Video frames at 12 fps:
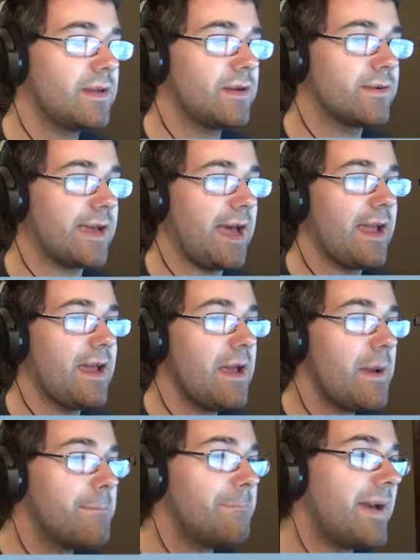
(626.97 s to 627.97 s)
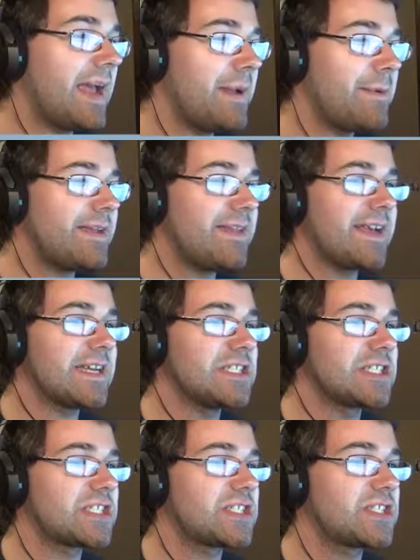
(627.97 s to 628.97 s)
Okay. Maybe they can
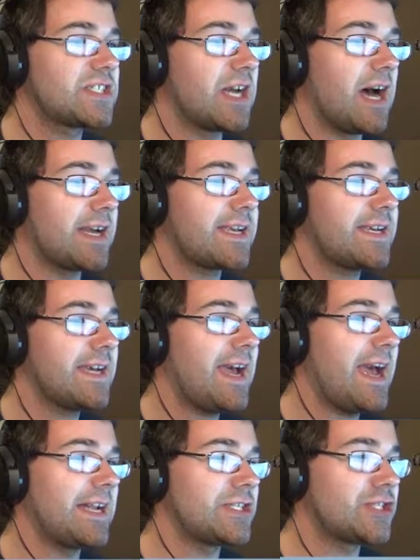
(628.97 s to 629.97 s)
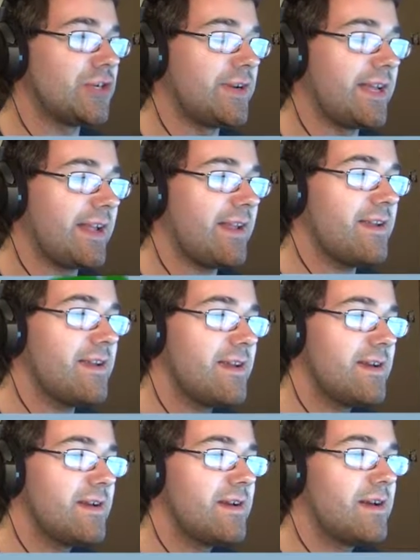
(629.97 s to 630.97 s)
just suck at shooting.
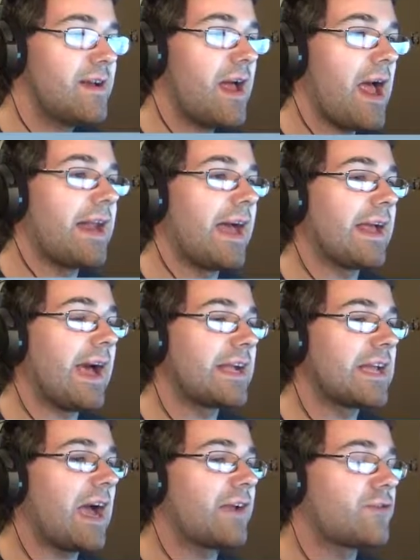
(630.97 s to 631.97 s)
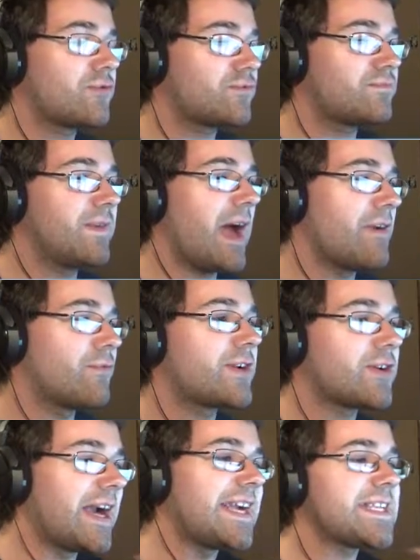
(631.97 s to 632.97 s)
And I
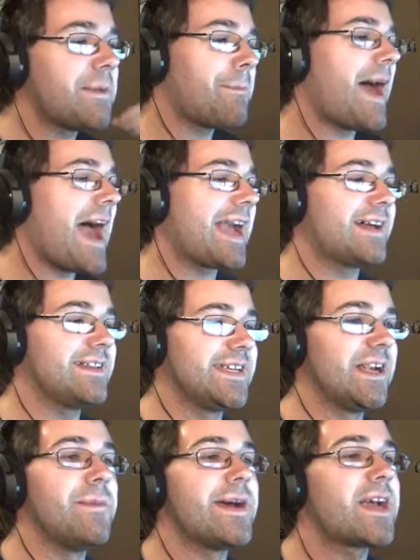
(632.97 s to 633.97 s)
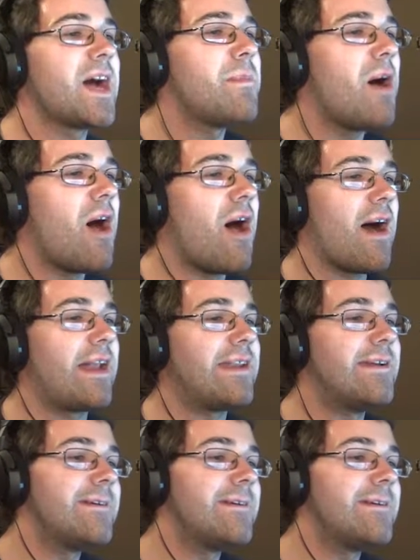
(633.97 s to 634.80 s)
cranked it back a little bit. Come on.